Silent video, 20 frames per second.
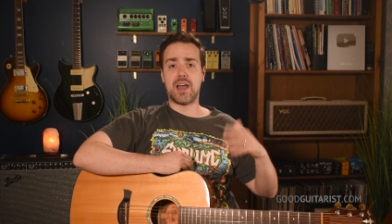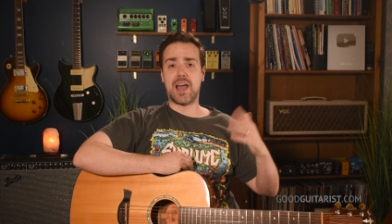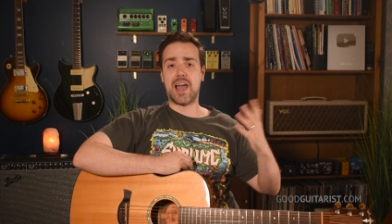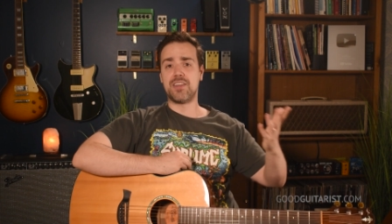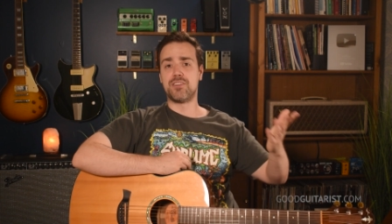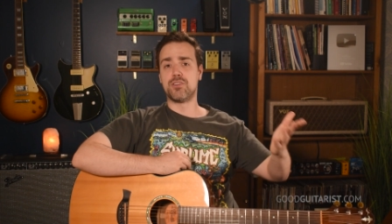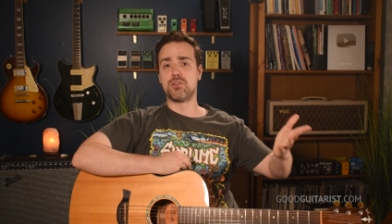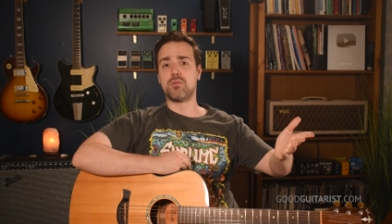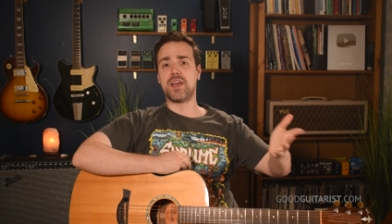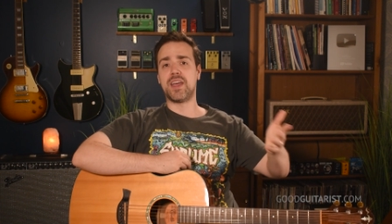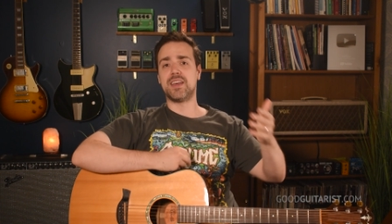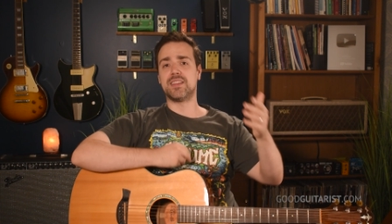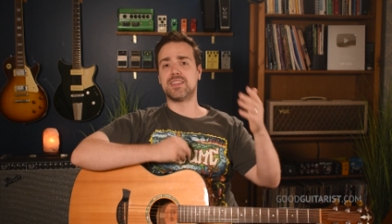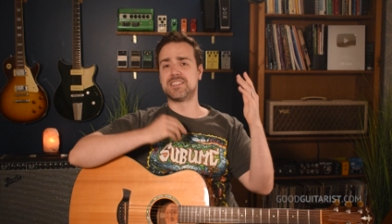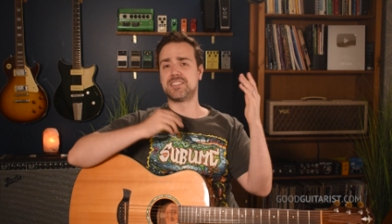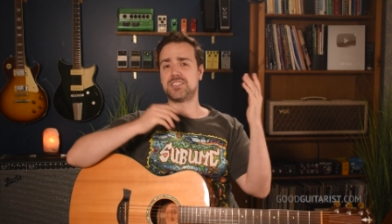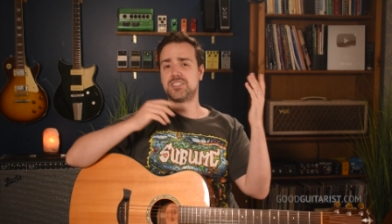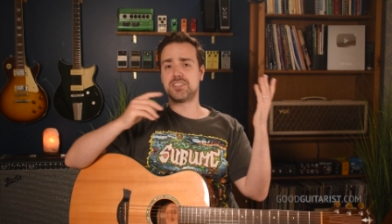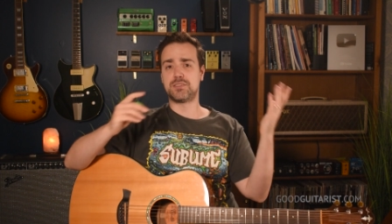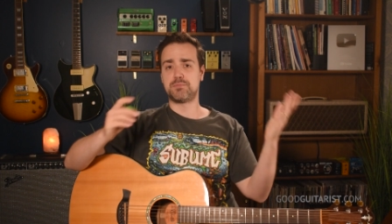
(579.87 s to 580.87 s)
Either way,
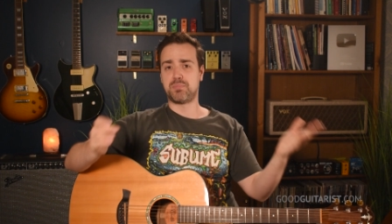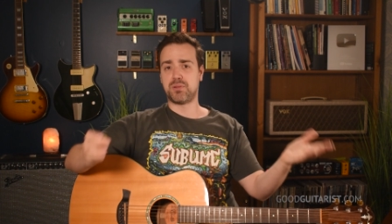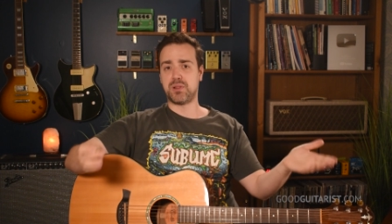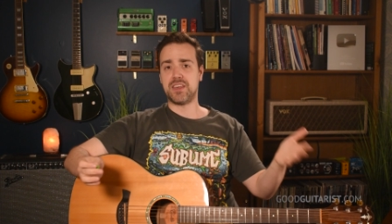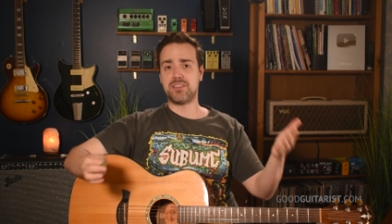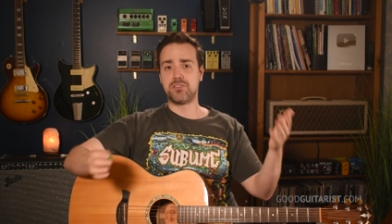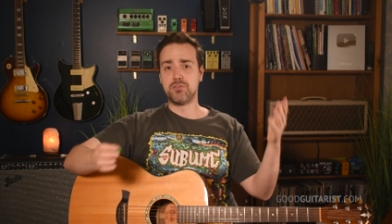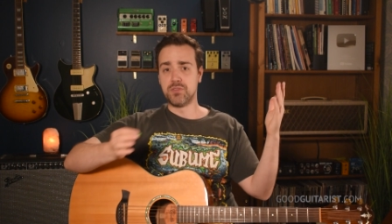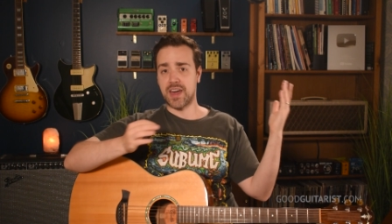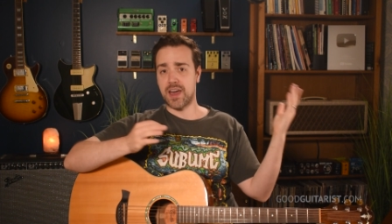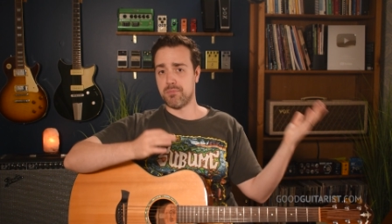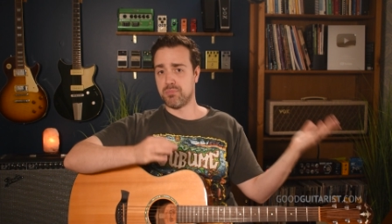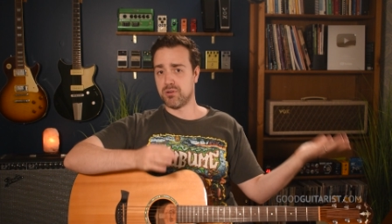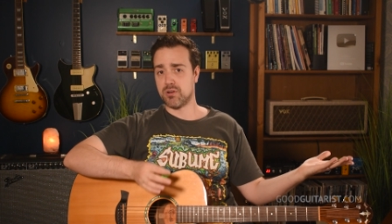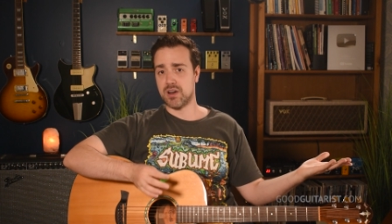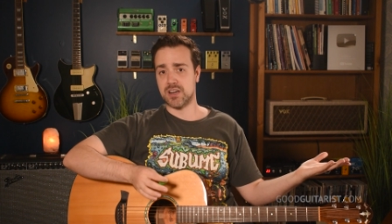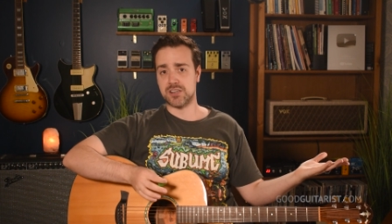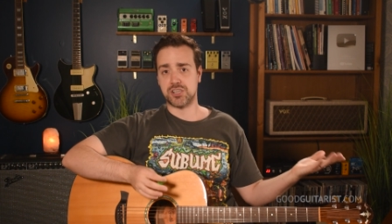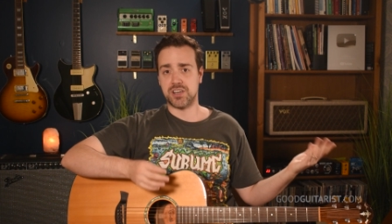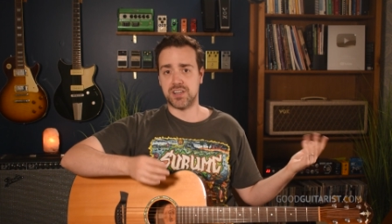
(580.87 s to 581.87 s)
let's just play through that
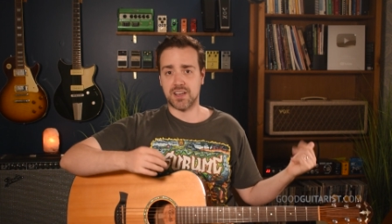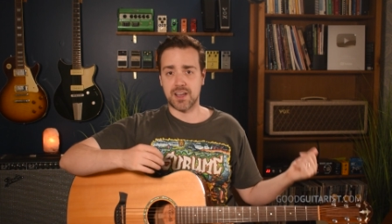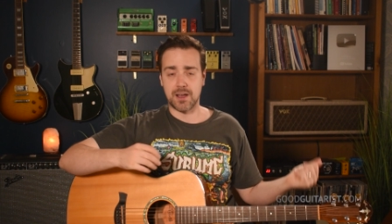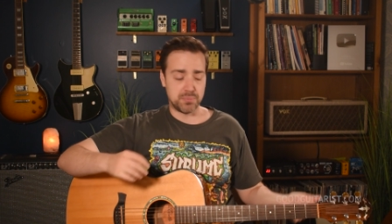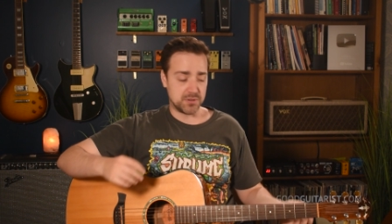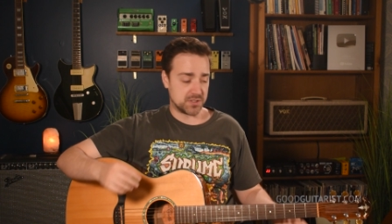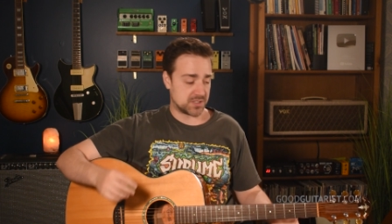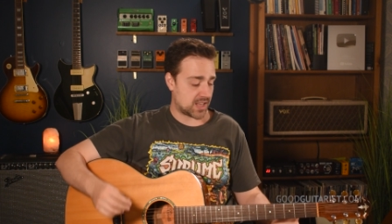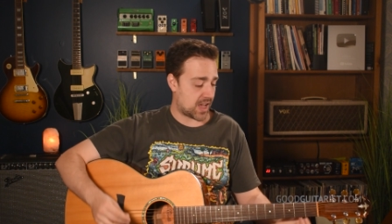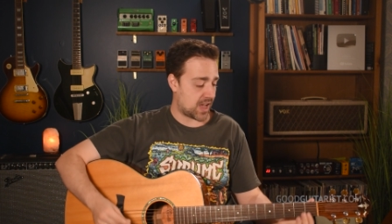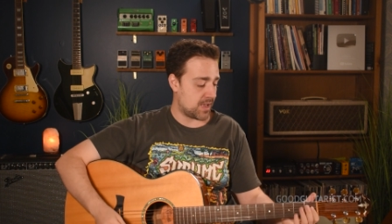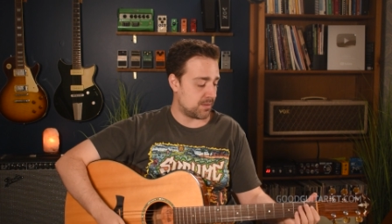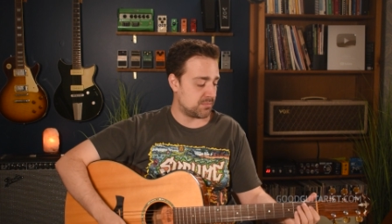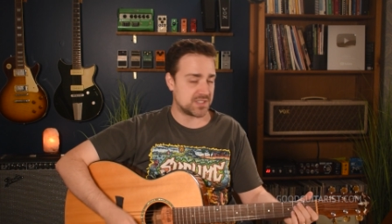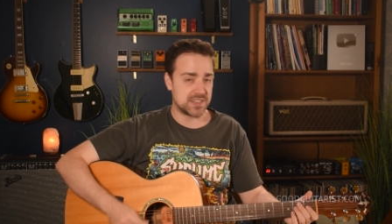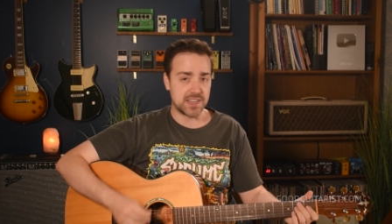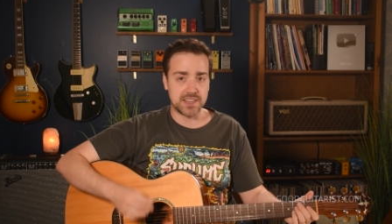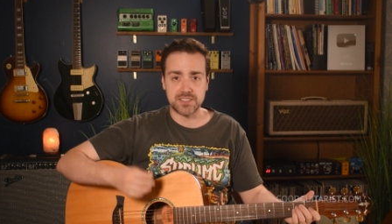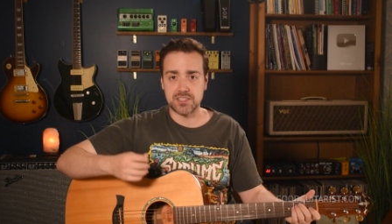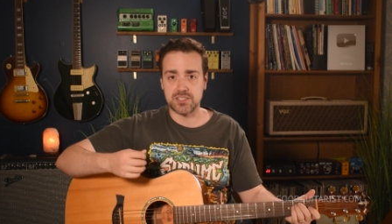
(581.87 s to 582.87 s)
progression a couple
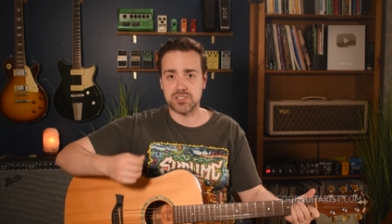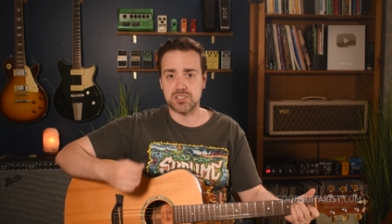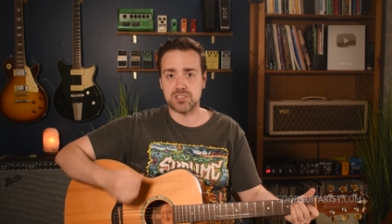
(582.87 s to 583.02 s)
times, nice and